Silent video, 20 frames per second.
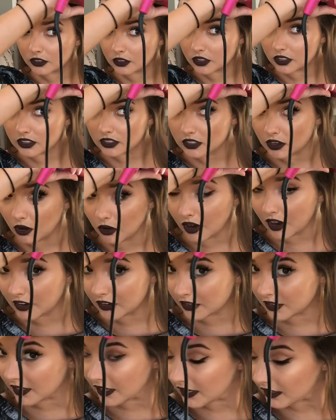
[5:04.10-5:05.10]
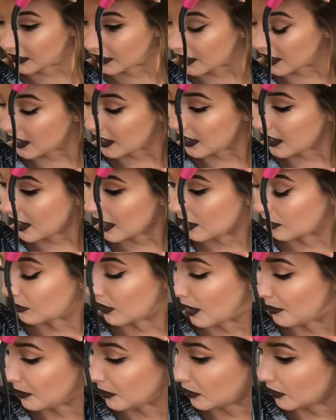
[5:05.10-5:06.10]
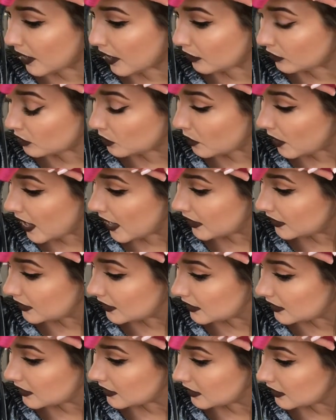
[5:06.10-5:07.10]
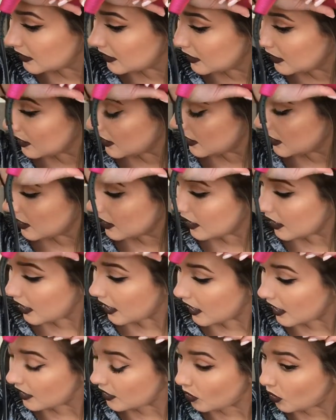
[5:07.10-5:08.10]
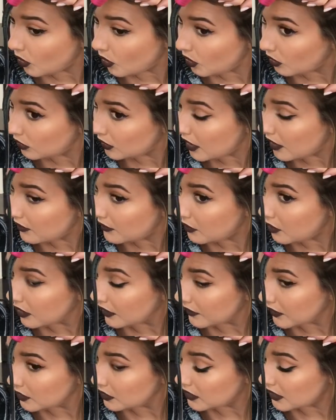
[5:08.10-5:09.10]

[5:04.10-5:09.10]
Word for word: you'll just go underneath it and wrap it around twice and hold for a few